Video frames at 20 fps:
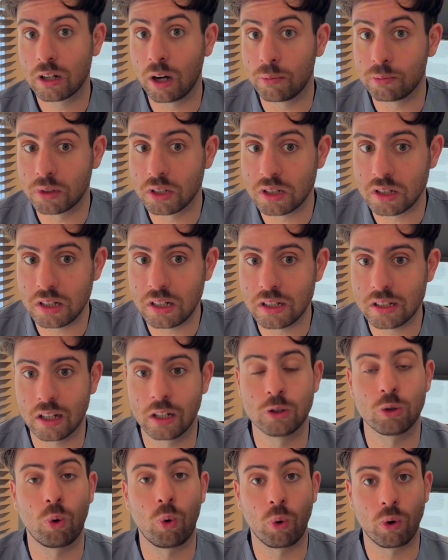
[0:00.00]
gum disease,
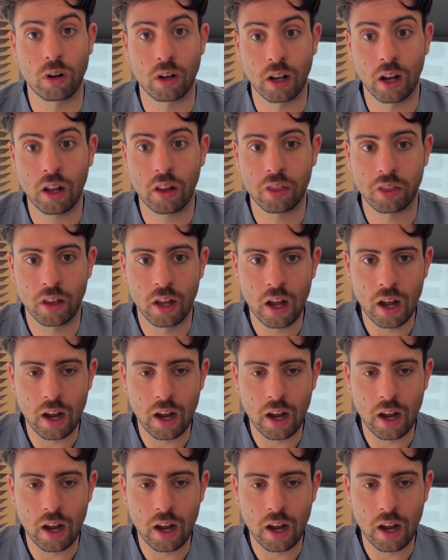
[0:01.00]
and oral health.